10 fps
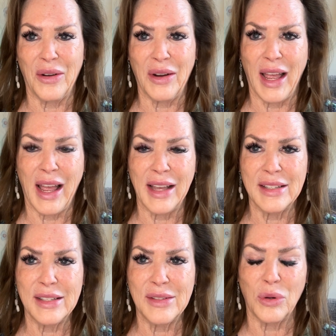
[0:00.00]
own
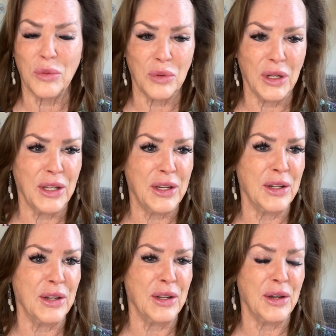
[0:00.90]
ass. We're really good
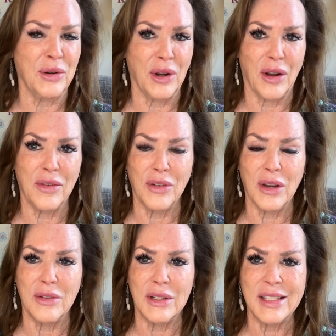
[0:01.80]
at lowering our
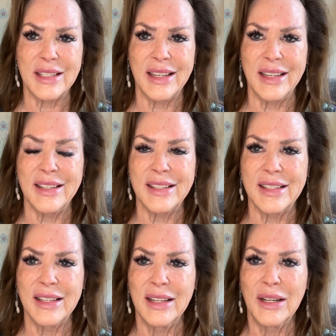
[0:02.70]

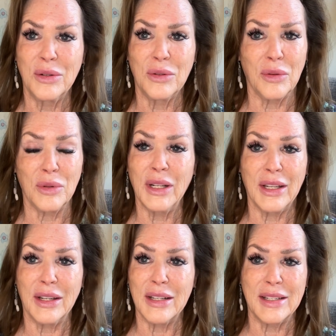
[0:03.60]
frequencies. We're really
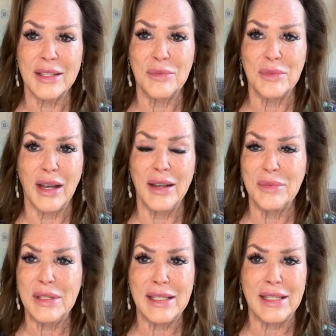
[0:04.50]
good at
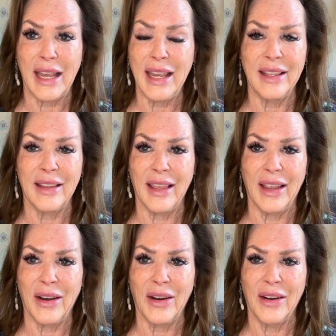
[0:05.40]
sometimes staying
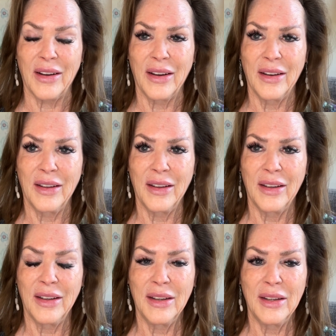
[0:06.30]
there.
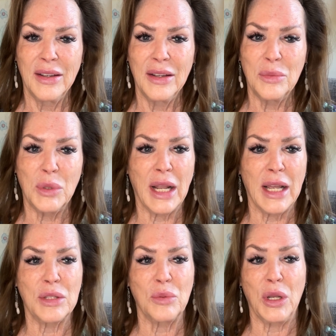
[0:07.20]
But
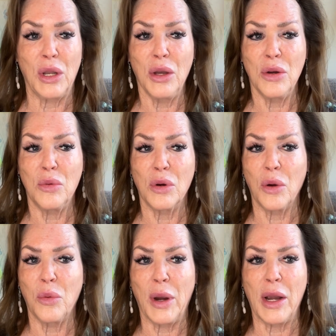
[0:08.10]
as we know, we're
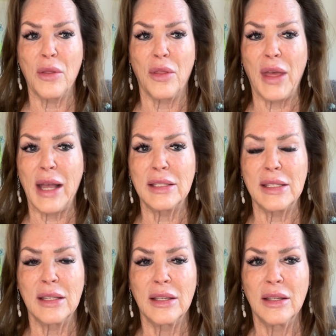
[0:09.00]
aware that
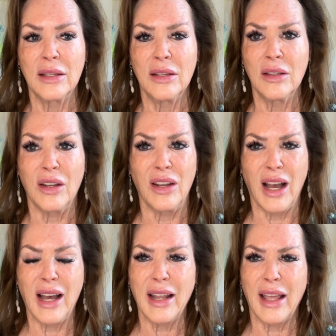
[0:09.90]
that's
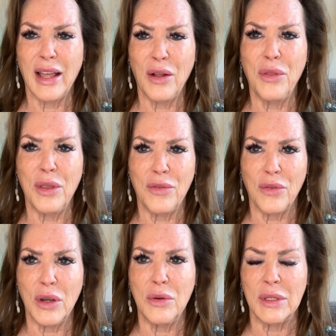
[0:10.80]
not a healthy
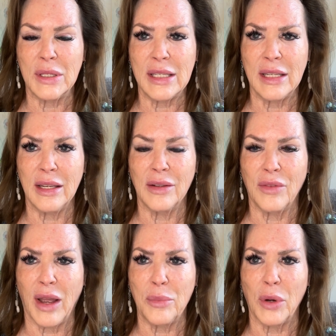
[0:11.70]
frequency and
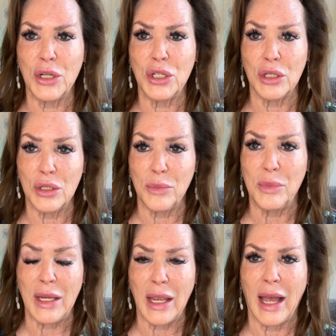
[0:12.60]
vibration to
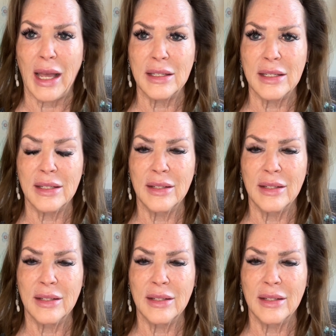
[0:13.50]
be at.